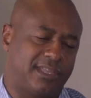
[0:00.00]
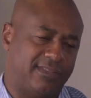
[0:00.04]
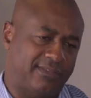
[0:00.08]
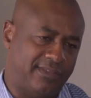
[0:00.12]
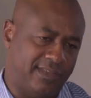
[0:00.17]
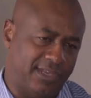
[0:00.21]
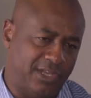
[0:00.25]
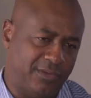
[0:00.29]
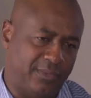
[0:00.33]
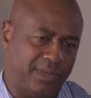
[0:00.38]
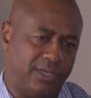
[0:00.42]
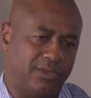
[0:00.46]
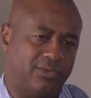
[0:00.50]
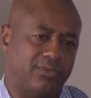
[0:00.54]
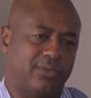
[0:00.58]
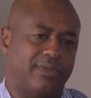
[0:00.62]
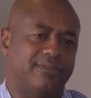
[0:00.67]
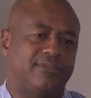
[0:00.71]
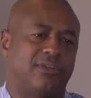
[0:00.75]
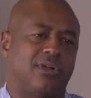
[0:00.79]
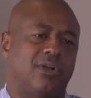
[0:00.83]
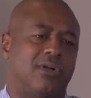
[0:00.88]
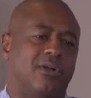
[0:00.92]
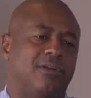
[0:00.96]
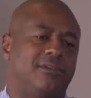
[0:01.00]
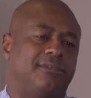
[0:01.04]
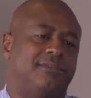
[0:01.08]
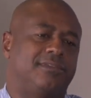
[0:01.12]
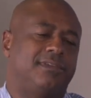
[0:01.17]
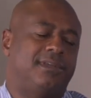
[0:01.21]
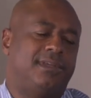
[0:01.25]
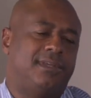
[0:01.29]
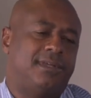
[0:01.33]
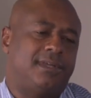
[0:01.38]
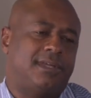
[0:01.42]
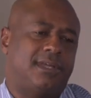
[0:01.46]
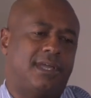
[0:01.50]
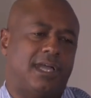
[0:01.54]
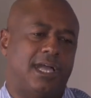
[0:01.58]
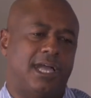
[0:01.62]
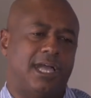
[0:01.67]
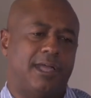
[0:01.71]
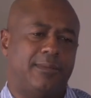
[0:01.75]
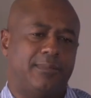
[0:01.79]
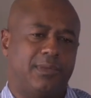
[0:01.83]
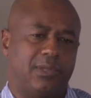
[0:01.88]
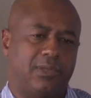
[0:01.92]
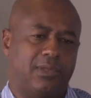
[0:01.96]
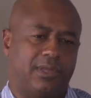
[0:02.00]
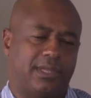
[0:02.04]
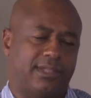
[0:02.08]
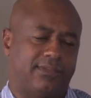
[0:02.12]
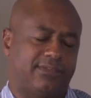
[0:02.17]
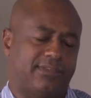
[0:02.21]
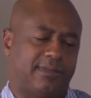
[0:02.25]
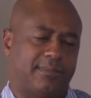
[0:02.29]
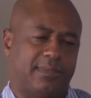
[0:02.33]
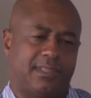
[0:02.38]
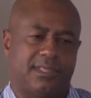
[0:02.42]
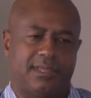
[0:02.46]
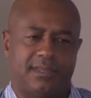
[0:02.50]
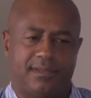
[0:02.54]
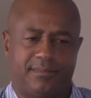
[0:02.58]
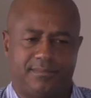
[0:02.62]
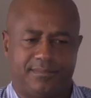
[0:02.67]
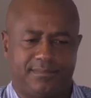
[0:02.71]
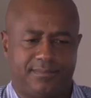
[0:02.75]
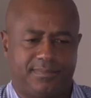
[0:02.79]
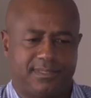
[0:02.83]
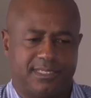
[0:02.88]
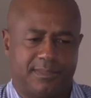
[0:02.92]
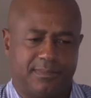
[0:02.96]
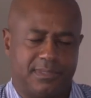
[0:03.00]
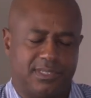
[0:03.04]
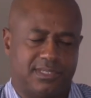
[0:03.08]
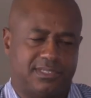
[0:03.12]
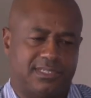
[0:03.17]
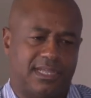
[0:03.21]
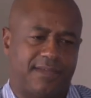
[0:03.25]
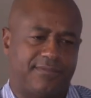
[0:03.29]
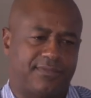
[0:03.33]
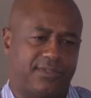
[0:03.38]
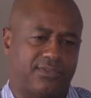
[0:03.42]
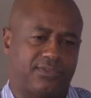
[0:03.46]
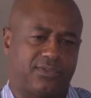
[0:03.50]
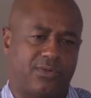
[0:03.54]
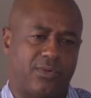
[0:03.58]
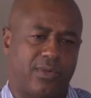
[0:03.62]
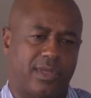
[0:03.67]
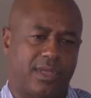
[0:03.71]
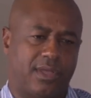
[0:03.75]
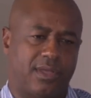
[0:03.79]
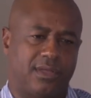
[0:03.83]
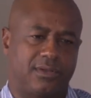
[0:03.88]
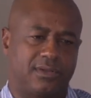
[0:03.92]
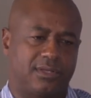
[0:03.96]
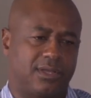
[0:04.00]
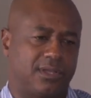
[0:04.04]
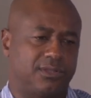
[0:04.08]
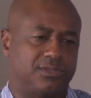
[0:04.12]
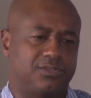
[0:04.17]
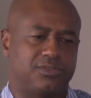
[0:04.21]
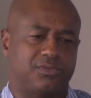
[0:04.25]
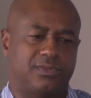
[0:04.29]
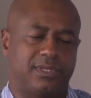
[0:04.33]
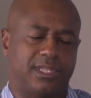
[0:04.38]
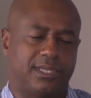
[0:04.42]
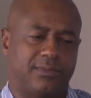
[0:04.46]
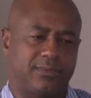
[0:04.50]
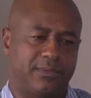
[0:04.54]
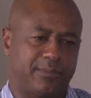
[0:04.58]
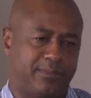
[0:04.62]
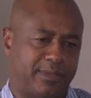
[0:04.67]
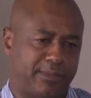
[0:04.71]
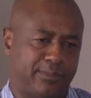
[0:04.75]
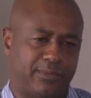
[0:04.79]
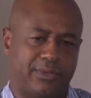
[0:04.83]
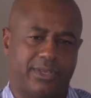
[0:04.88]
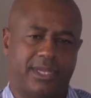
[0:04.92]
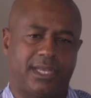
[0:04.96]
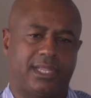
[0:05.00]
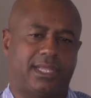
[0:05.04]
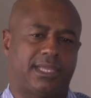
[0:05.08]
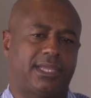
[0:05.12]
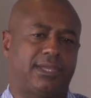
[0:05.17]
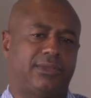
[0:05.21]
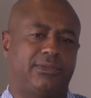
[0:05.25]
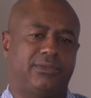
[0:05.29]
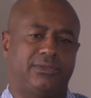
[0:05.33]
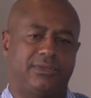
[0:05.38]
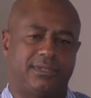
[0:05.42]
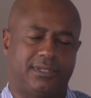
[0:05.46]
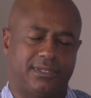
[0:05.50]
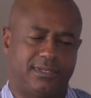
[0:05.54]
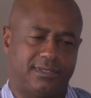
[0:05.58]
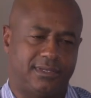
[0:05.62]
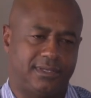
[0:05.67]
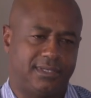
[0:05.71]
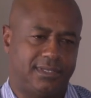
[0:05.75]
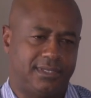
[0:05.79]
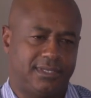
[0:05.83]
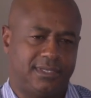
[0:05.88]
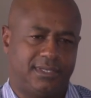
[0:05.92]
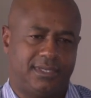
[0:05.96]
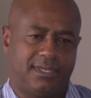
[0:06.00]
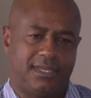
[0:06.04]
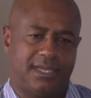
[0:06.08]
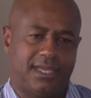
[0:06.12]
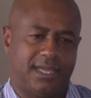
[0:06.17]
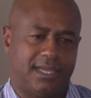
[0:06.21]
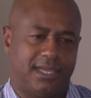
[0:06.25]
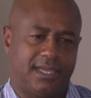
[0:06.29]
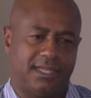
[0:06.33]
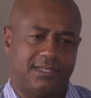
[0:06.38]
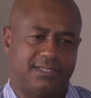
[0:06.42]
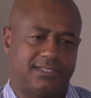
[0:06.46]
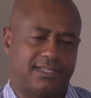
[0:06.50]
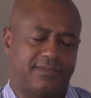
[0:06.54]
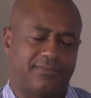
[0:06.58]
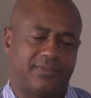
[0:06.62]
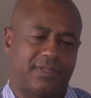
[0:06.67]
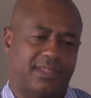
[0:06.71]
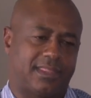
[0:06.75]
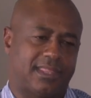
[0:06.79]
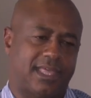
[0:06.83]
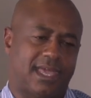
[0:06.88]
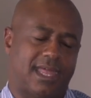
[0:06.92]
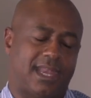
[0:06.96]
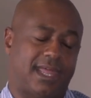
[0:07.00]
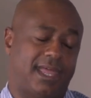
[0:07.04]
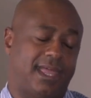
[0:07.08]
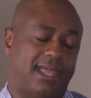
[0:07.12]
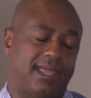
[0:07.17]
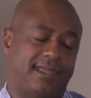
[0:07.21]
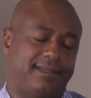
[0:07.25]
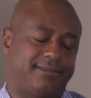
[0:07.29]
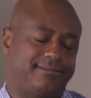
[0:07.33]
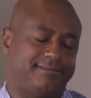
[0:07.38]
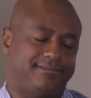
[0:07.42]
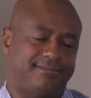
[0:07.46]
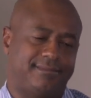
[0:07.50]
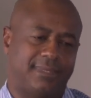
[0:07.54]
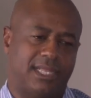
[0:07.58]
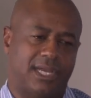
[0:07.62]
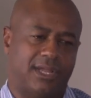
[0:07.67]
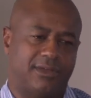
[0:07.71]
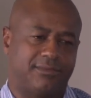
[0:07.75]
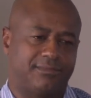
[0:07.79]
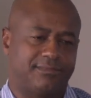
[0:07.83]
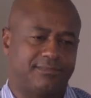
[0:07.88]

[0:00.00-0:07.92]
continuing to evolve. You look at some of the stuff that's going on culturally, where people are getting killed and stuff like that.